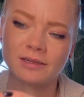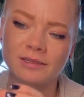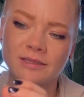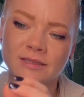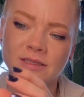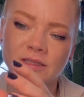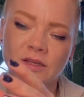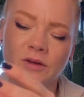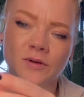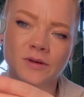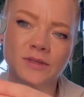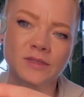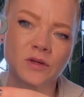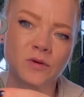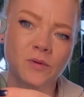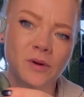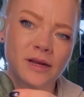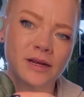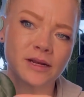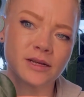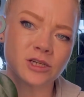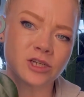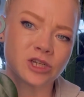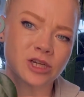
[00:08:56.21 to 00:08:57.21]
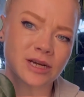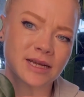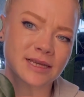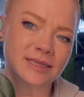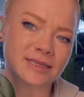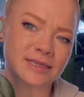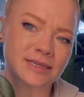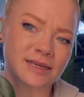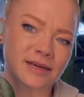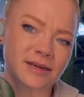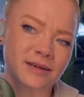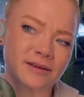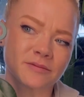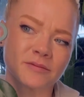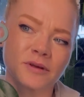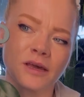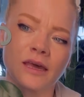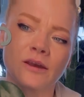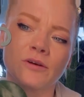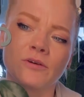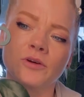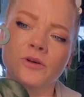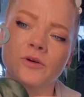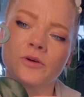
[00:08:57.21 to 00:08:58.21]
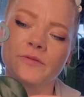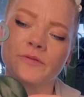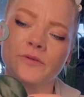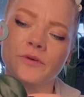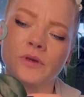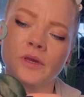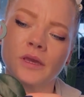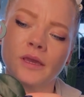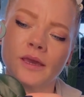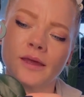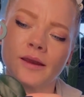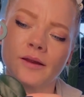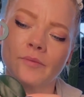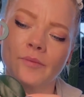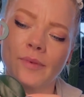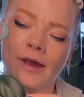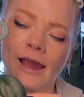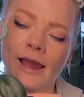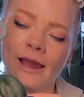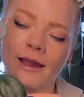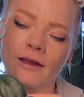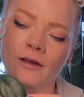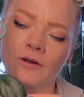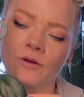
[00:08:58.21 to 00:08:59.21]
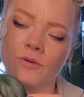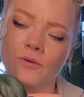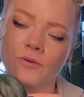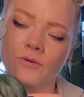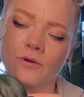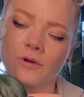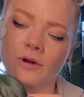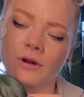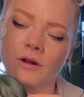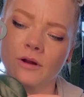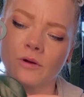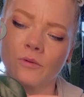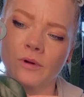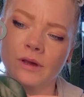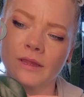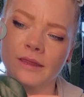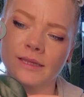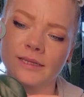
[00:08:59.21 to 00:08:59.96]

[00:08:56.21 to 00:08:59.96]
So it's quite interesting. I don't know if you can get it back or what